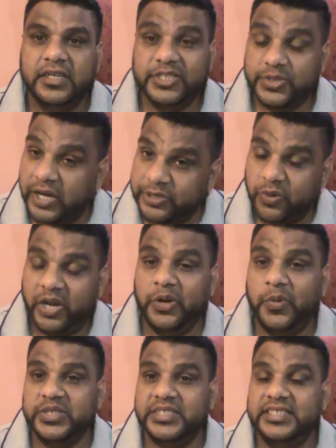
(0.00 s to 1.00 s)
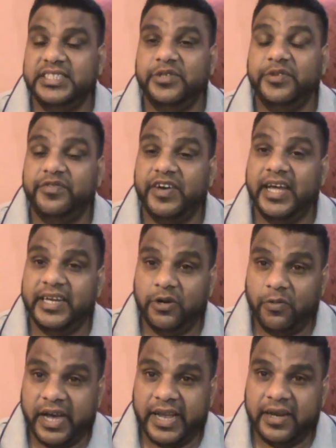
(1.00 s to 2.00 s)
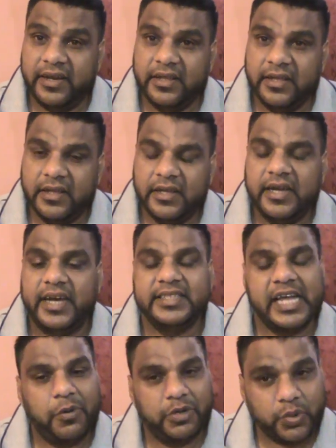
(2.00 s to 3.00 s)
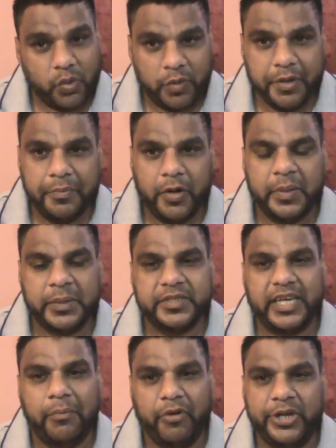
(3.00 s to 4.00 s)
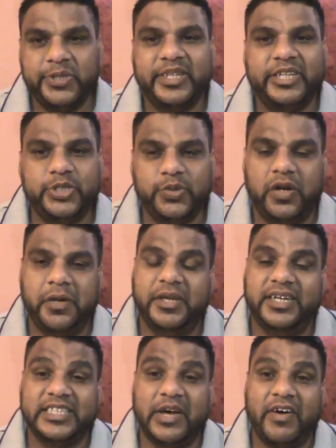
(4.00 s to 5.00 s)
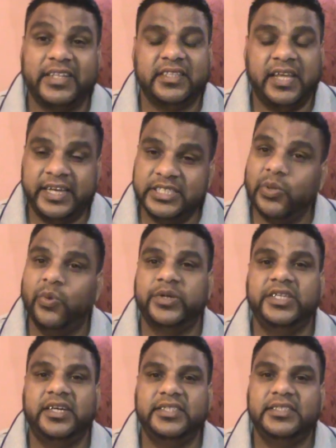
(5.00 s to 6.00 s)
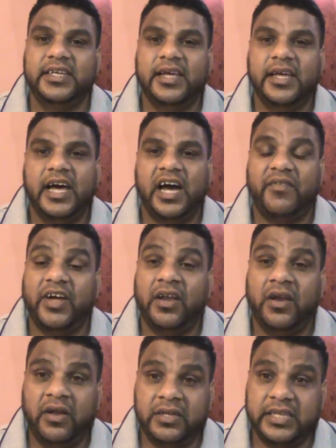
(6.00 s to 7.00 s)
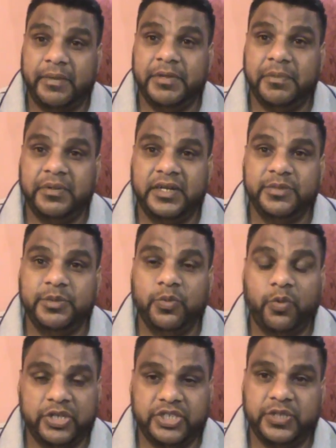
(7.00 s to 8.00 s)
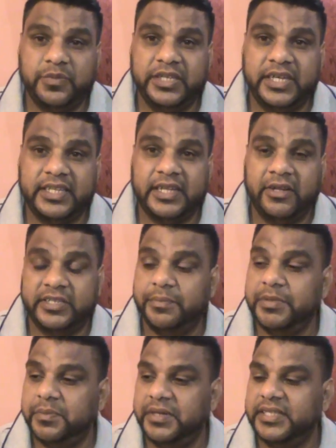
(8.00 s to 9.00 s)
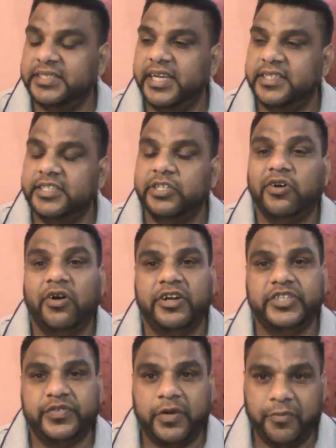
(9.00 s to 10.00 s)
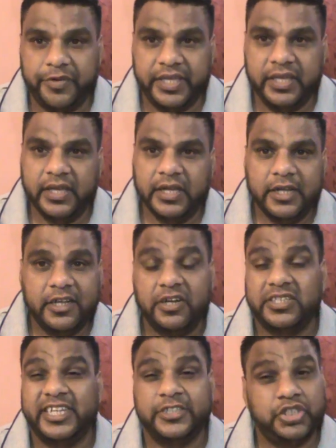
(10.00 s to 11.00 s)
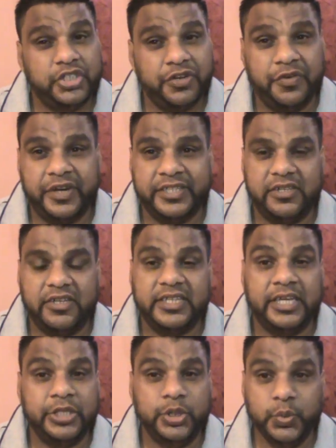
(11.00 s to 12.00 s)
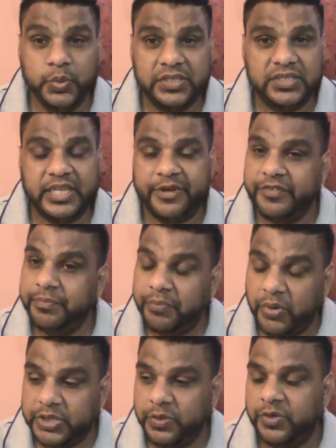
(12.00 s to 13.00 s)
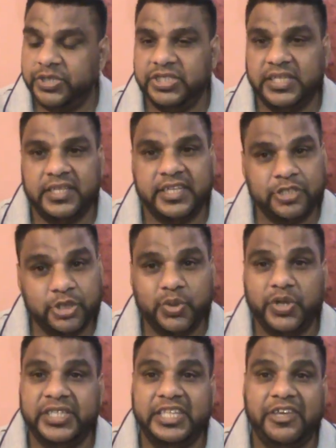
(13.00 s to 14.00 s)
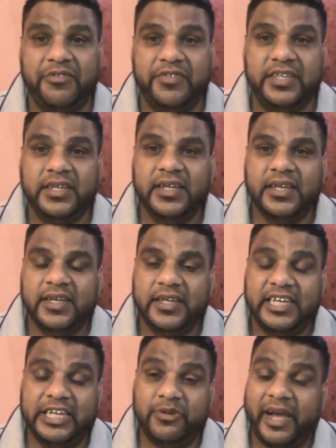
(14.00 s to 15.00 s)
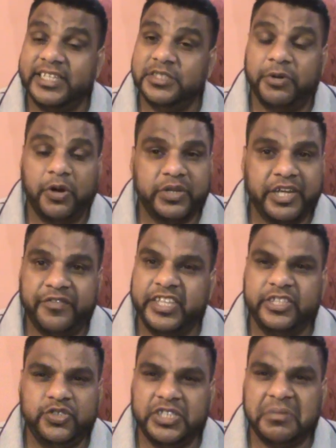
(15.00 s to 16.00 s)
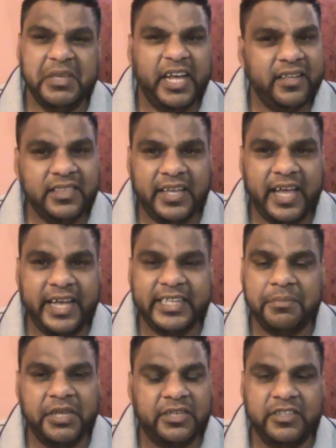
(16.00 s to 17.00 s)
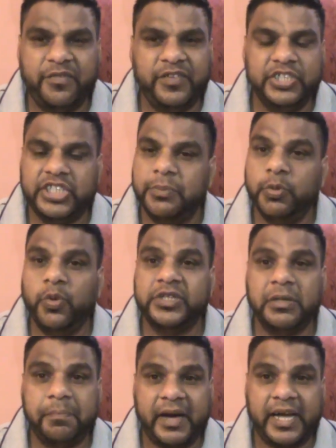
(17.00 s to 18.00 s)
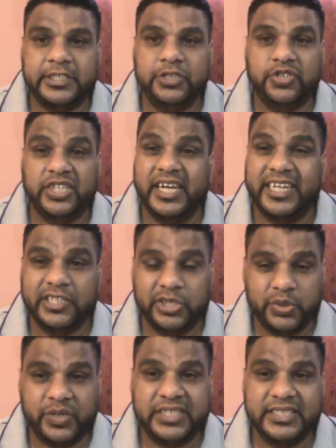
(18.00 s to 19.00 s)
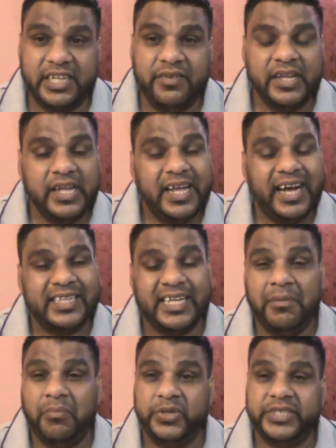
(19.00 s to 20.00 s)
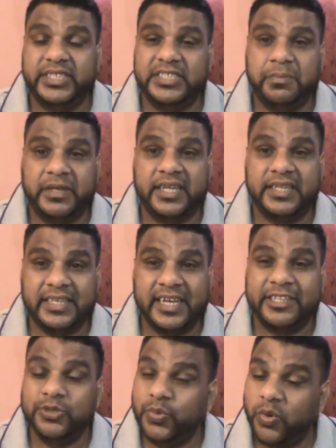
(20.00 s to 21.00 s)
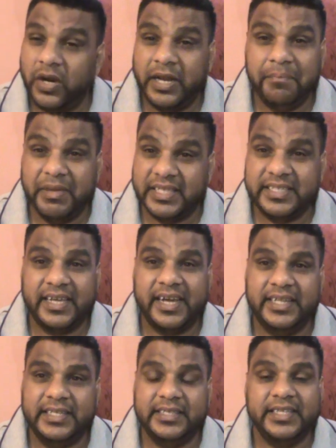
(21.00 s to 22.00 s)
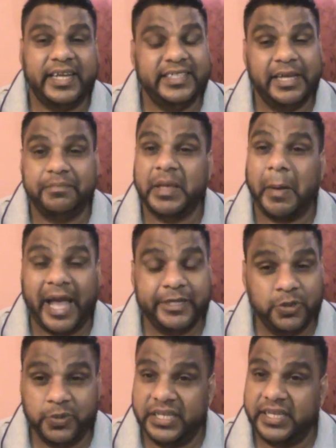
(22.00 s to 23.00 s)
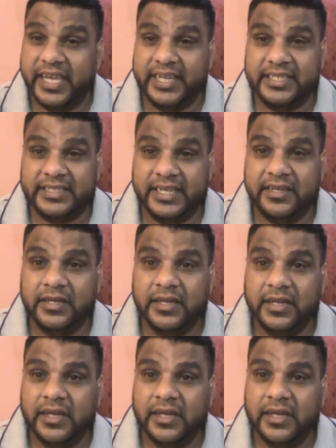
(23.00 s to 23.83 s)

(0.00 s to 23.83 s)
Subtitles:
So I know they wasn't seeing me for a little while. And that was all the problems. I'll bring it on shortly because I have a nice audience. I have a lot of people that be watching me. And a lot of people that get encouraged from me. A lot of children, a lot of youths. Everybody watching and enjoying David. You know, I just bring out everything straight. Me and Diane, I mean, I'm the fish. Who want to party, drink and enjoy themselves. And have money to spend and do all the big thing and things. Like them. I don't know they get anything.